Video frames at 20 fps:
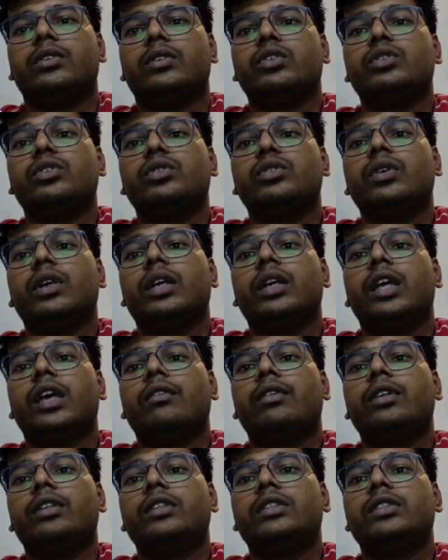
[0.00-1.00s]
those who are
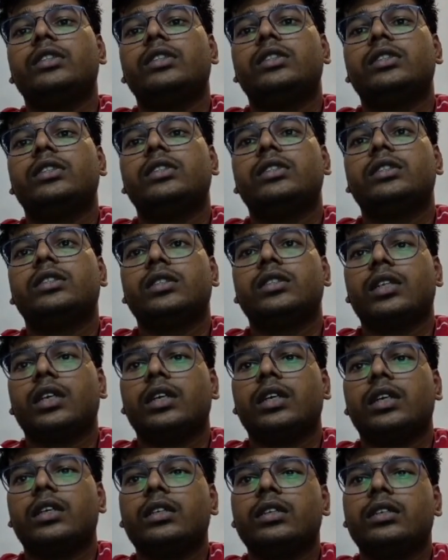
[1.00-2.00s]
having
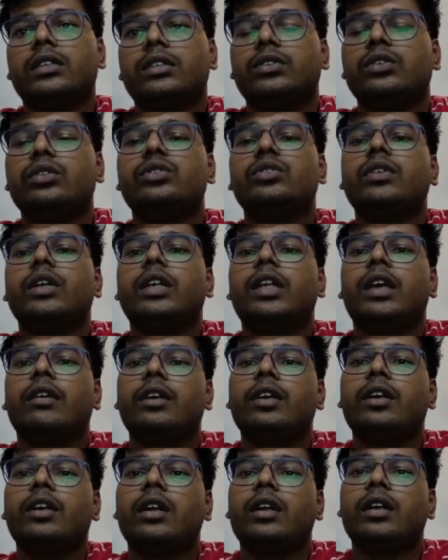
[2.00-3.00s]
churn, those who are
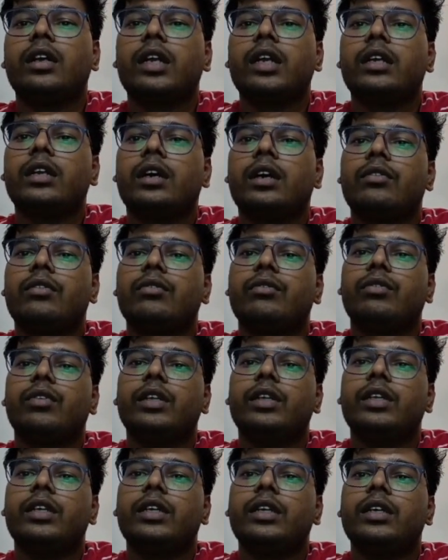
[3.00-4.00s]
having contract of
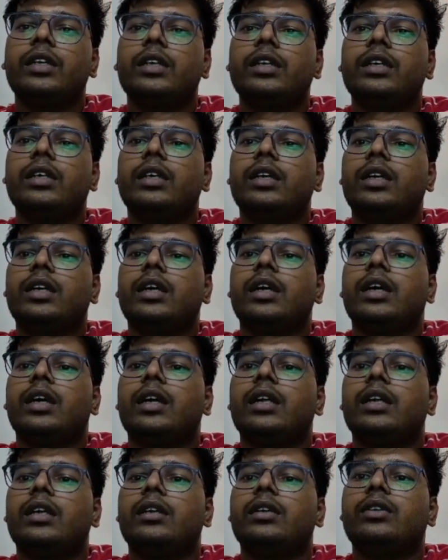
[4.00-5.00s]
1 year
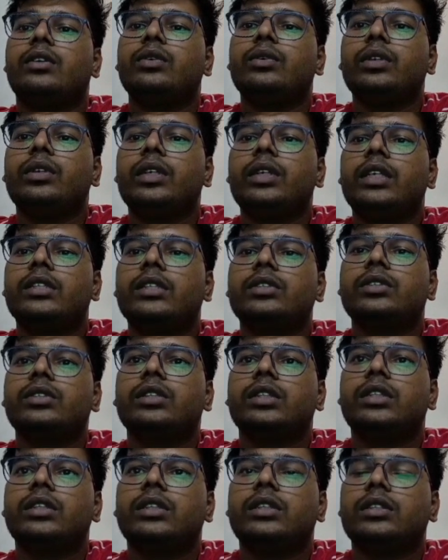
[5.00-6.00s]
and 2 years,
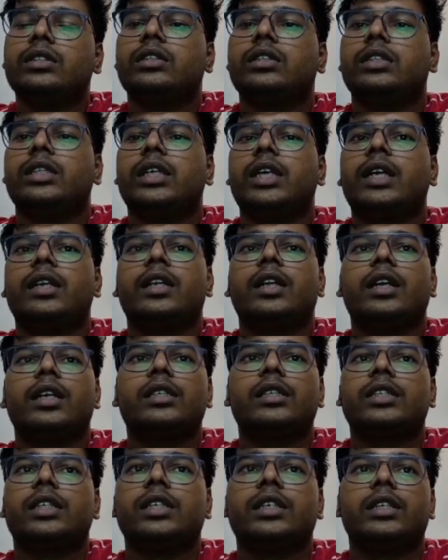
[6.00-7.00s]
they are
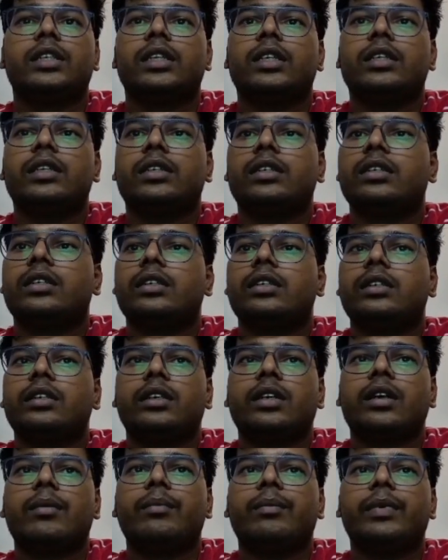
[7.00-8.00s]
not churning the
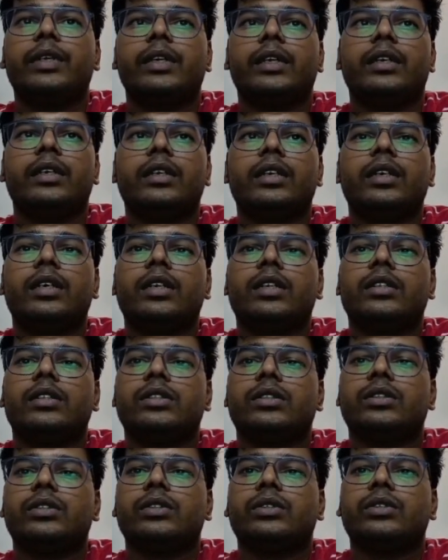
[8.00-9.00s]
company.
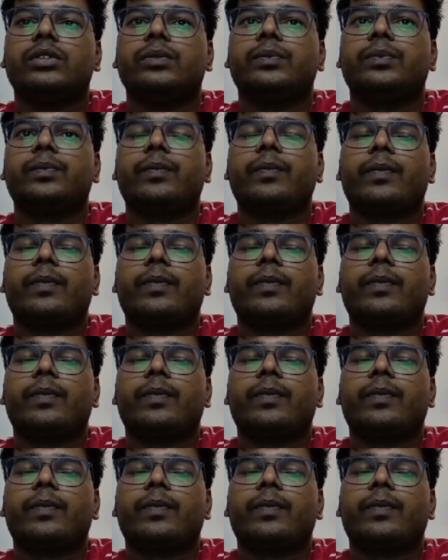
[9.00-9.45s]
So